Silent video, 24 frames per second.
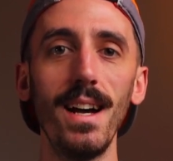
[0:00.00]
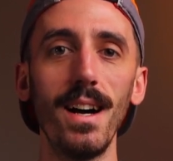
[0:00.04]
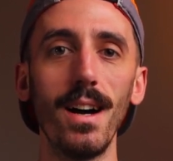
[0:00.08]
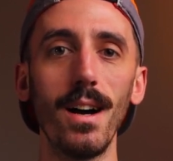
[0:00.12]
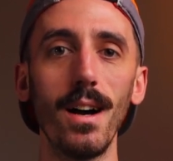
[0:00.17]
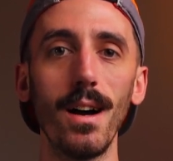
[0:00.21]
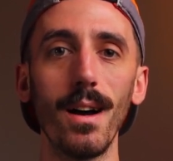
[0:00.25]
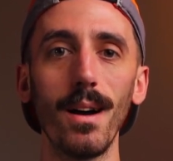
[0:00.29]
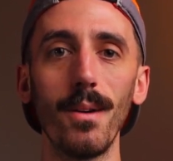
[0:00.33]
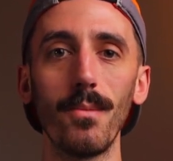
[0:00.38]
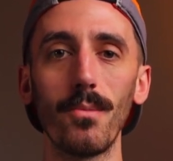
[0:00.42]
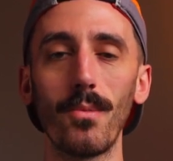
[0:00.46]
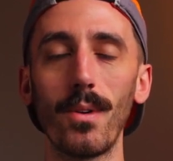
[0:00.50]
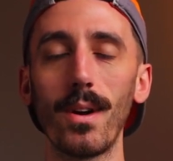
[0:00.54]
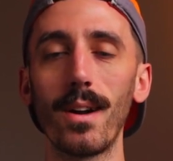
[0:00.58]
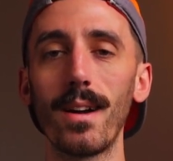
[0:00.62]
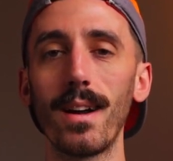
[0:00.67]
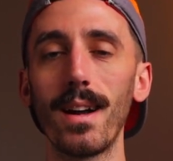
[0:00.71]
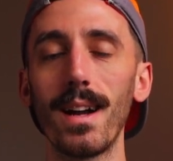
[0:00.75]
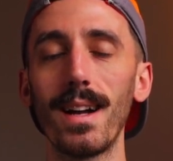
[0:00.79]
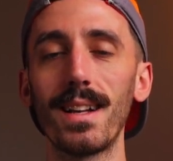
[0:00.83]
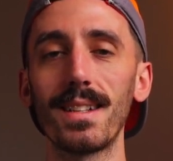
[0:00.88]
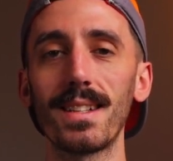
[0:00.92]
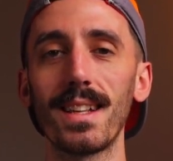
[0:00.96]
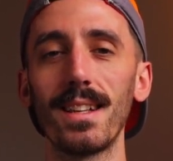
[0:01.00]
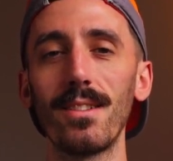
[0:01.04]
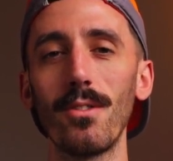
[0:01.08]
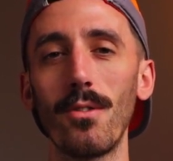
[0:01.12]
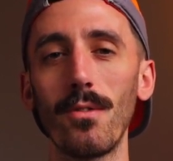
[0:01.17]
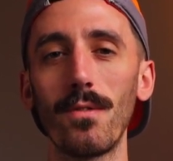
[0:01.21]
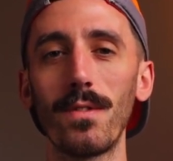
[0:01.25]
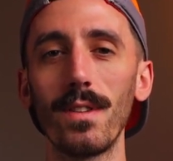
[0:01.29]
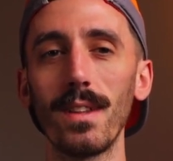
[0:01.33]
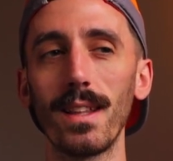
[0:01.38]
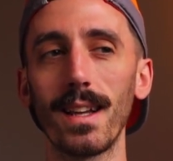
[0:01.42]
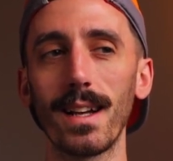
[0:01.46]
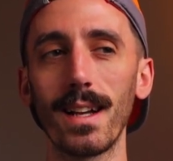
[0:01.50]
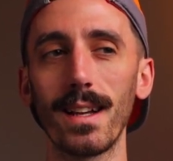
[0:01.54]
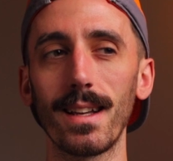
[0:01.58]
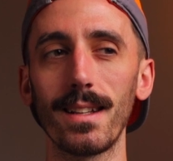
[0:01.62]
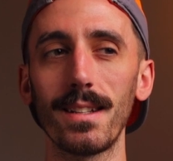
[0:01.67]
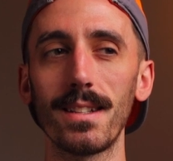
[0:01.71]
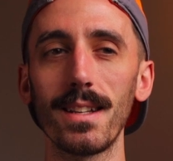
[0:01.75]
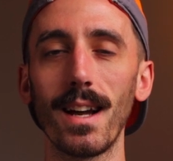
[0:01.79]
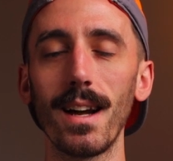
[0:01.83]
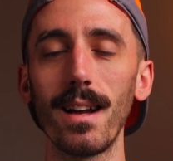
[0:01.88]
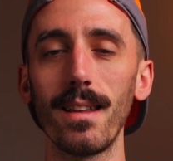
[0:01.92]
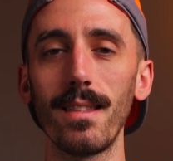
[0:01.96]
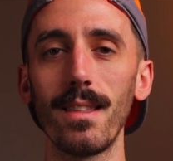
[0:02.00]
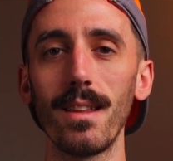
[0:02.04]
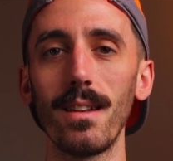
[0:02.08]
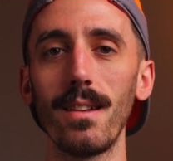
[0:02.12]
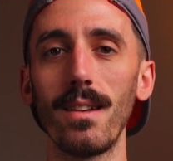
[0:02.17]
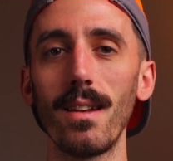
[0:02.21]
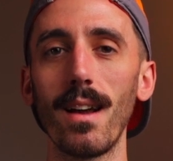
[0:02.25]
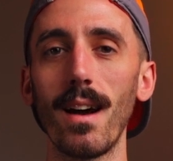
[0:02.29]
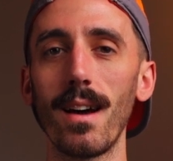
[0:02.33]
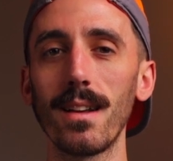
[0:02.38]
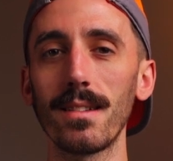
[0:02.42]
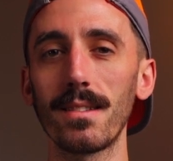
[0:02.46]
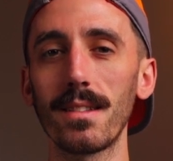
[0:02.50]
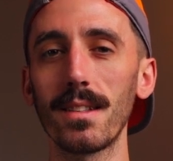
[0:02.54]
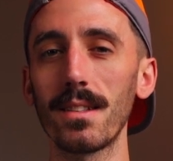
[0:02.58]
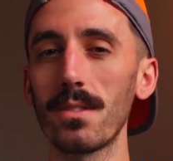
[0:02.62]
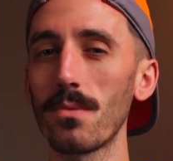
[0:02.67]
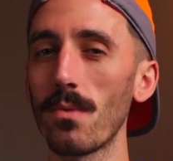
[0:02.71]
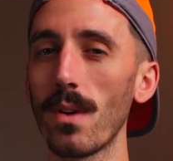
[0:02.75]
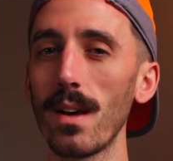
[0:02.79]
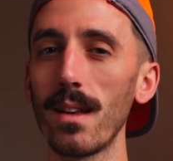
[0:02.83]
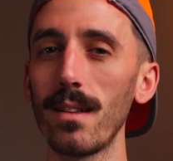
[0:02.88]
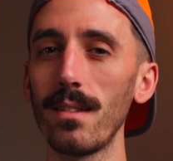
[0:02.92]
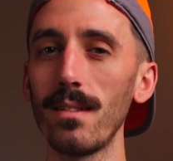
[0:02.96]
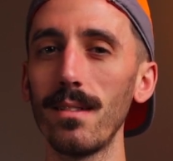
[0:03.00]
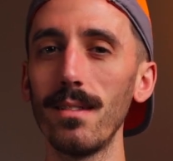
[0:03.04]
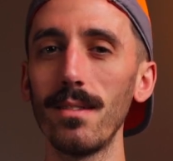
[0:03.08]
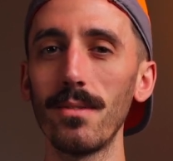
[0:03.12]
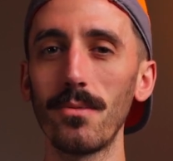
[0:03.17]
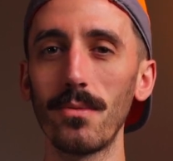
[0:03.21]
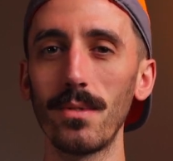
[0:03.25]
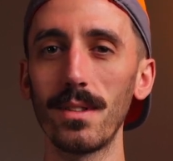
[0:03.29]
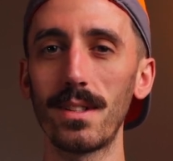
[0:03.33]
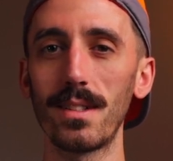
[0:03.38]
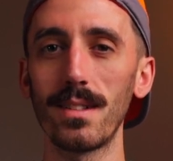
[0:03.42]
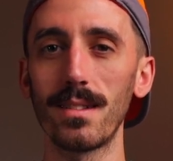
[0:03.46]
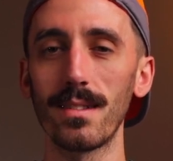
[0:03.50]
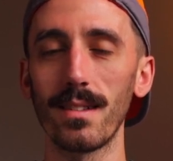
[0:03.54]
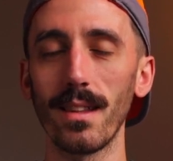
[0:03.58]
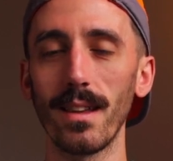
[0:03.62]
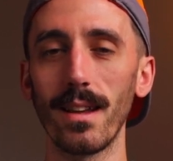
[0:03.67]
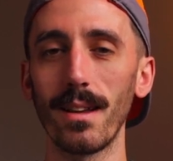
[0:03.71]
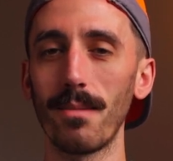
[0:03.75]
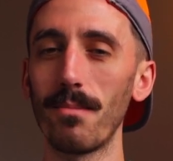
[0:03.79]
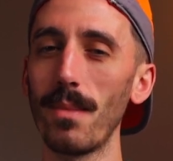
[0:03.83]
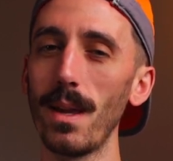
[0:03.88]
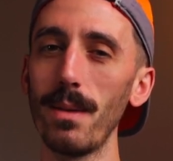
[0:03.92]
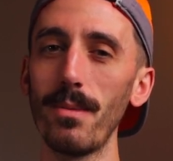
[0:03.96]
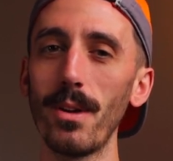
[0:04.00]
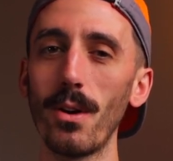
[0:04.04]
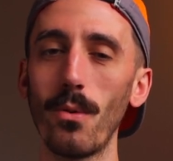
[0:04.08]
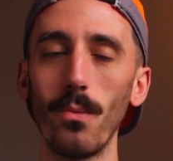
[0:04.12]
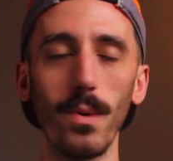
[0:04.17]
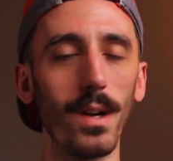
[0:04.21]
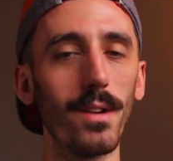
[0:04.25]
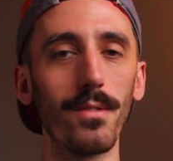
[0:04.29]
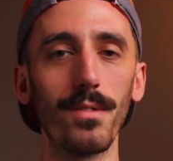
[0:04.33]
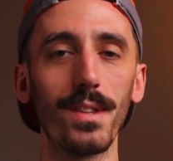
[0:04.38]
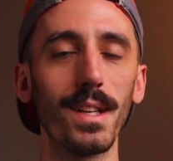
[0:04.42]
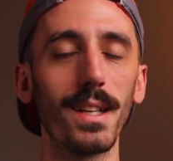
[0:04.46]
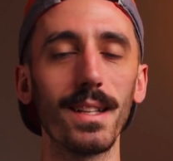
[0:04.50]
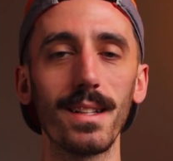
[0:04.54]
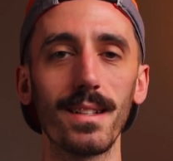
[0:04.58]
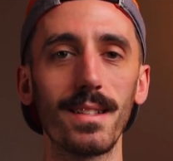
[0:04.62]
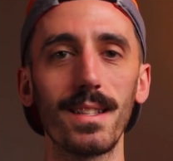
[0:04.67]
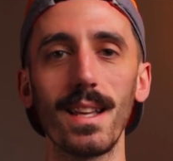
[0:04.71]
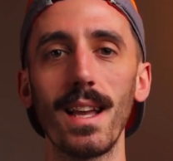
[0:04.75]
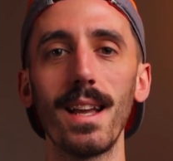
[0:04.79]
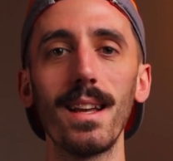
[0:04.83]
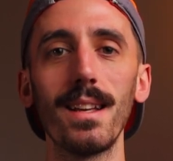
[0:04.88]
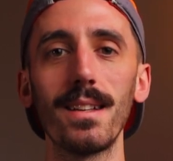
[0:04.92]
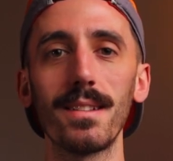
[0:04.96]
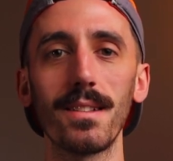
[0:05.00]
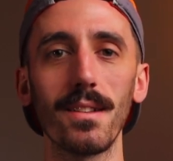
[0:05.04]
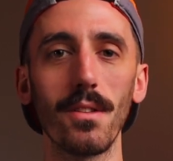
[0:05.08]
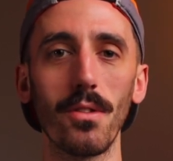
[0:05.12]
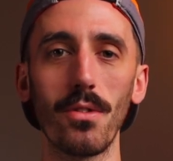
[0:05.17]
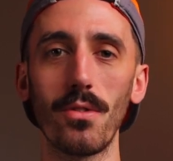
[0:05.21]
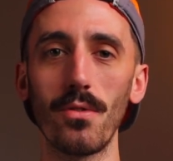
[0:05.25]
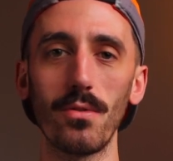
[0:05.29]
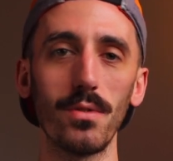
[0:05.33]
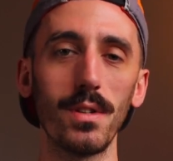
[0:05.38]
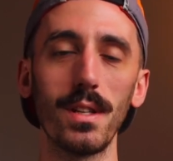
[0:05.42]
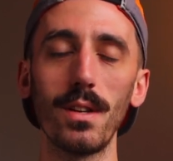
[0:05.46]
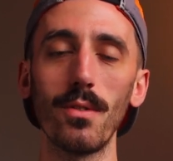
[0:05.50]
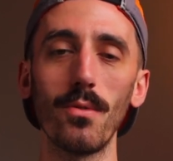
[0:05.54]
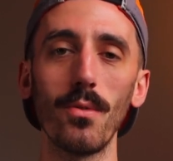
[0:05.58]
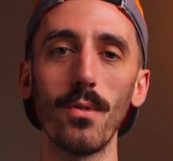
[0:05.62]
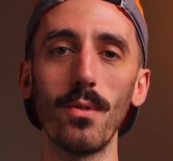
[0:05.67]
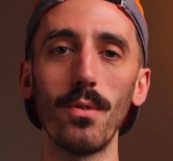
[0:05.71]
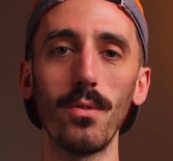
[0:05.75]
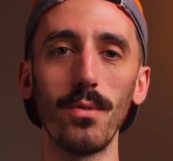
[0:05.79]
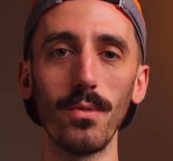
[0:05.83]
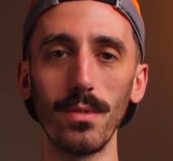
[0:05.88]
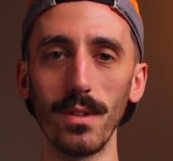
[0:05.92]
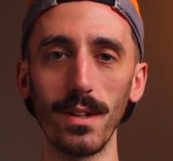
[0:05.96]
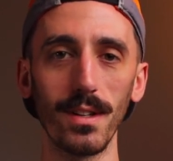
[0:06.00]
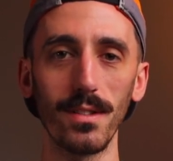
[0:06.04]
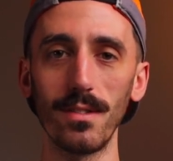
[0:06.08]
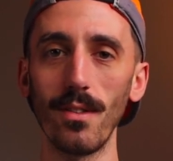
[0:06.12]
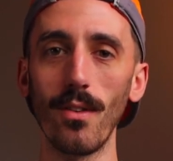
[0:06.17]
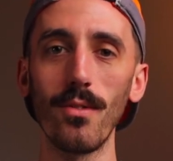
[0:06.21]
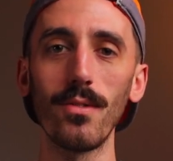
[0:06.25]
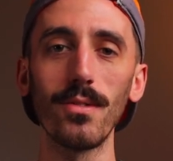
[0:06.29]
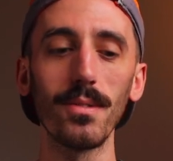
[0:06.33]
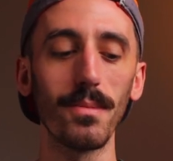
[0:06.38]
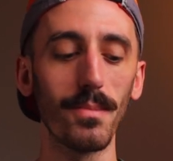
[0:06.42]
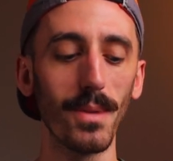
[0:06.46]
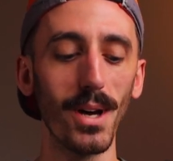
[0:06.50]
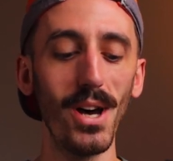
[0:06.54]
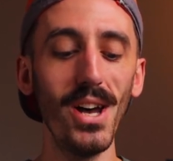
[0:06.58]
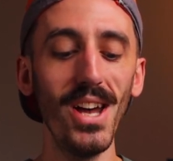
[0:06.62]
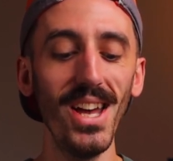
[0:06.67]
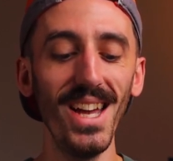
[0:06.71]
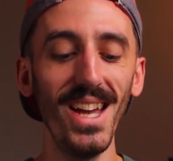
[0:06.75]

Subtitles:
Whereas I don't feel like I can tie the knots as well, which is like maybe a weird thing to say as a 30-year-old adult